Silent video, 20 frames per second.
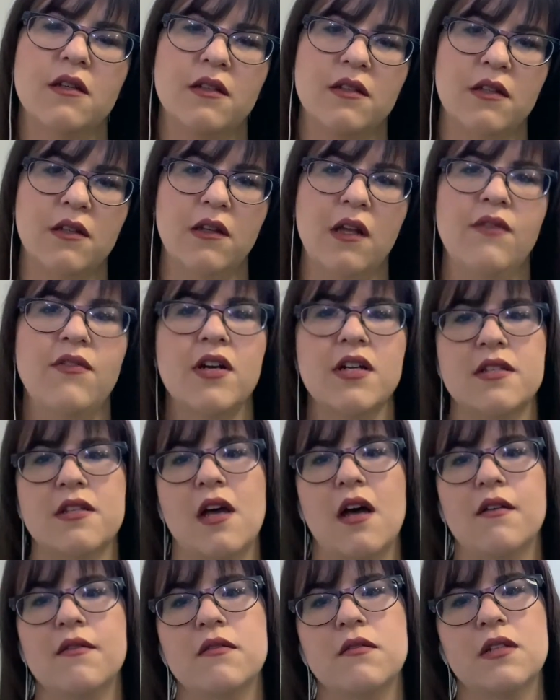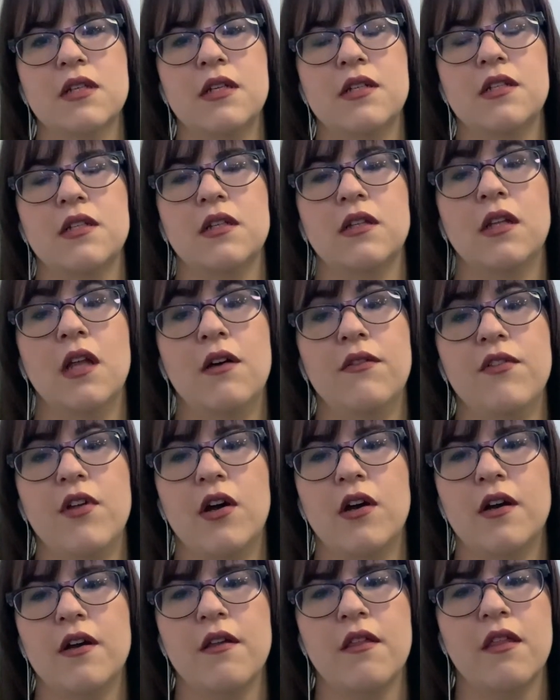to love ourselves and to love the
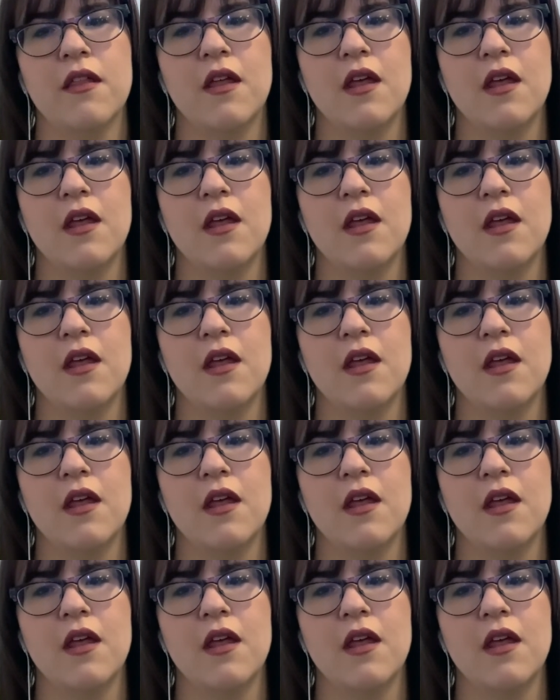earth.